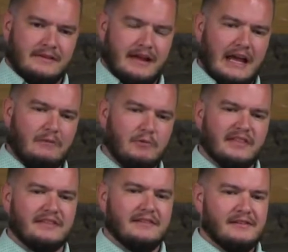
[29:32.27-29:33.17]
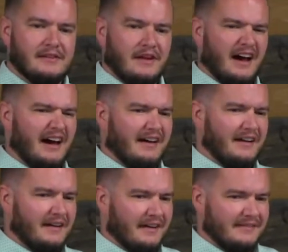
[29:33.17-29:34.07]
And with
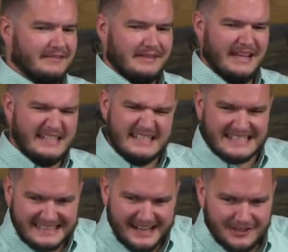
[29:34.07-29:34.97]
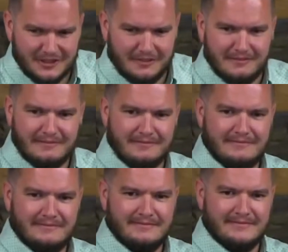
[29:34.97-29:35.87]
indignation,
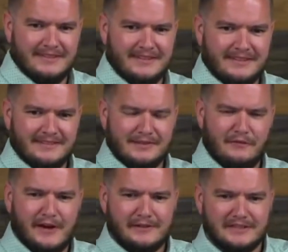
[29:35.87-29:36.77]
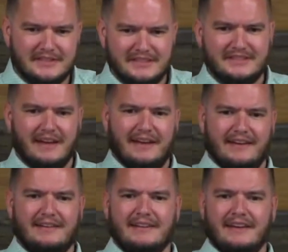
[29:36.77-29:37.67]
the Pharisees
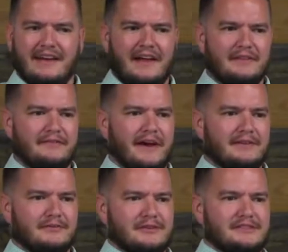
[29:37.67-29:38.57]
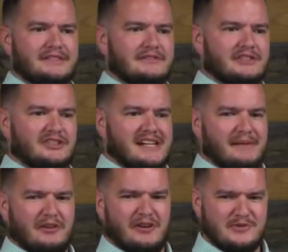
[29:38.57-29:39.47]
say, in the final verses of this
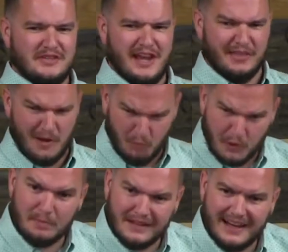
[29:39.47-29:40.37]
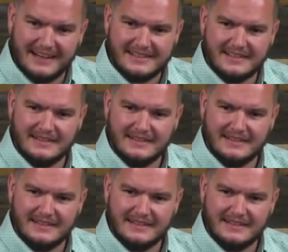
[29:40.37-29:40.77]
chapter, are you saying that we're blind?